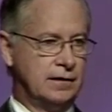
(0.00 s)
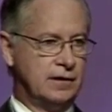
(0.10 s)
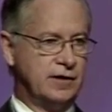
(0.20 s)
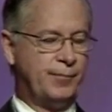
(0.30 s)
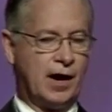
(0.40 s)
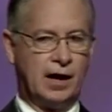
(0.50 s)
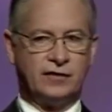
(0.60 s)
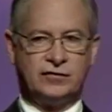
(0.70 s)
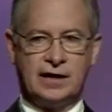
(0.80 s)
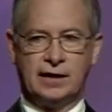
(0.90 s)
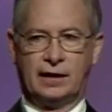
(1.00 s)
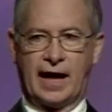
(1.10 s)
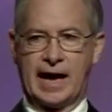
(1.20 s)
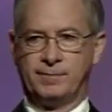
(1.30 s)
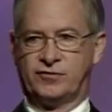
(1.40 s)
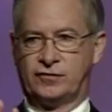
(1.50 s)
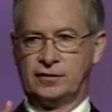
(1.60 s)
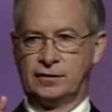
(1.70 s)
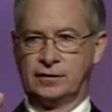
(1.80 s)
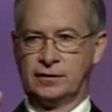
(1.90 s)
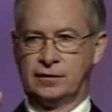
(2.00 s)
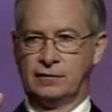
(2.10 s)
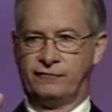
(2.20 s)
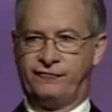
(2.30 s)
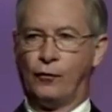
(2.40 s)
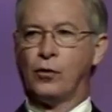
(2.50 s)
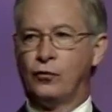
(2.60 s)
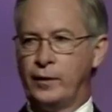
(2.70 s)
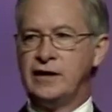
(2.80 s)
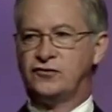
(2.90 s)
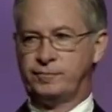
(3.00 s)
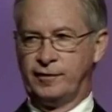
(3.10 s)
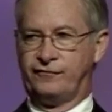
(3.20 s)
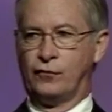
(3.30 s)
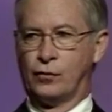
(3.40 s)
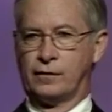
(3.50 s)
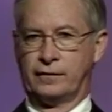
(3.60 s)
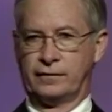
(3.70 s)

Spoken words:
The policy had lapsed 4 weeks before